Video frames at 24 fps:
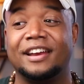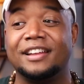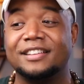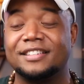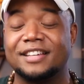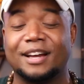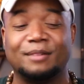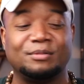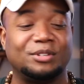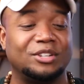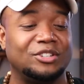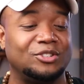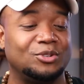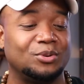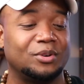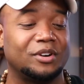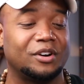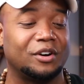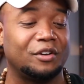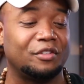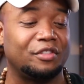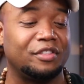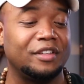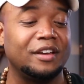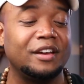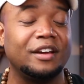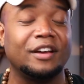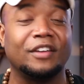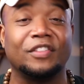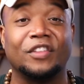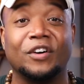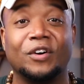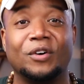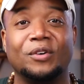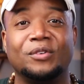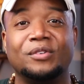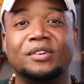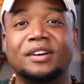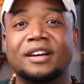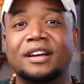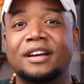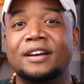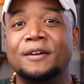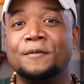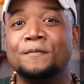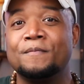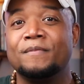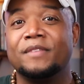Anytime she's doing her thing though,
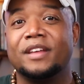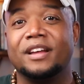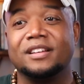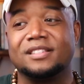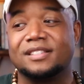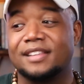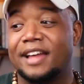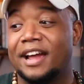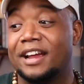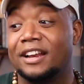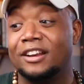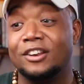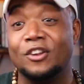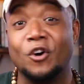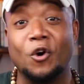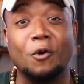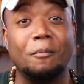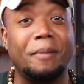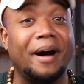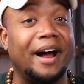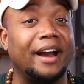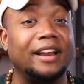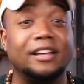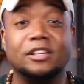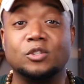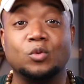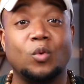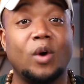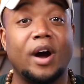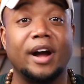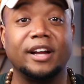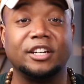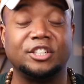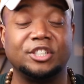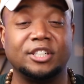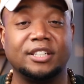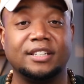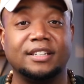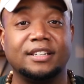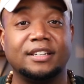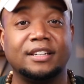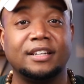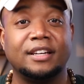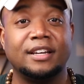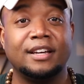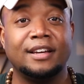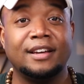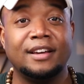it's like nobody's watching,
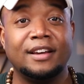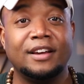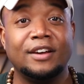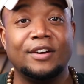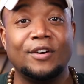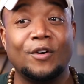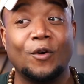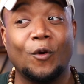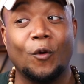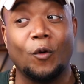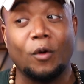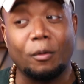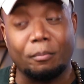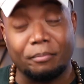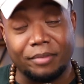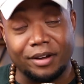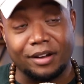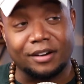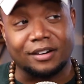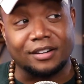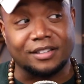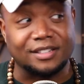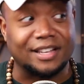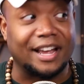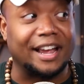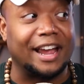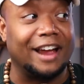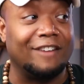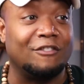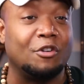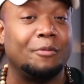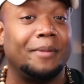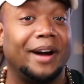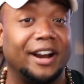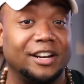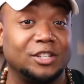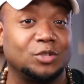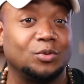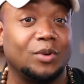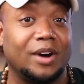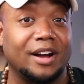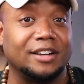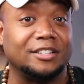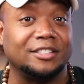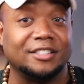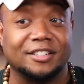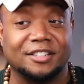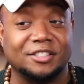or better, it's like everybody's
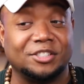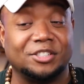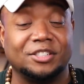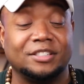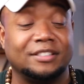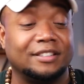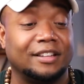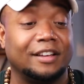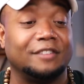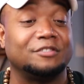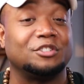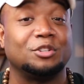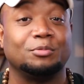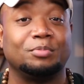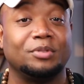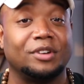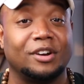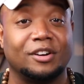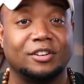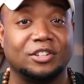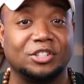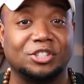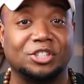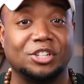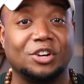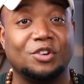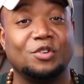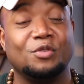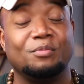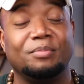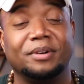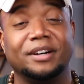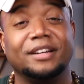watching because she loves to put on a show.